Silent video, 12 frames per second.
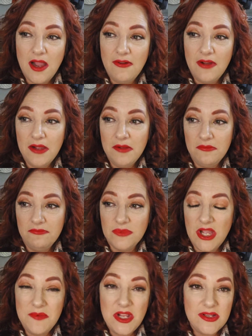I'm
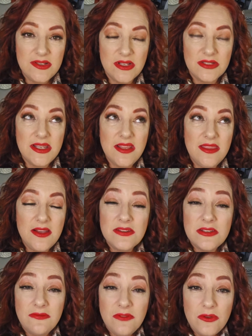not gonna
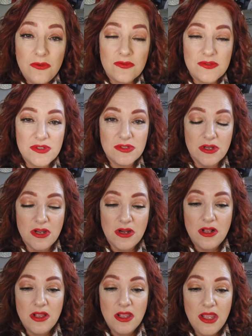10,000 views,
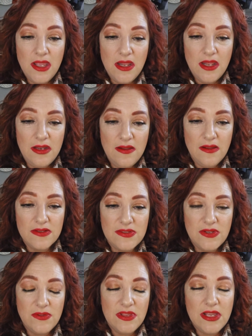and
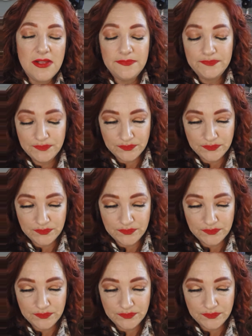so then.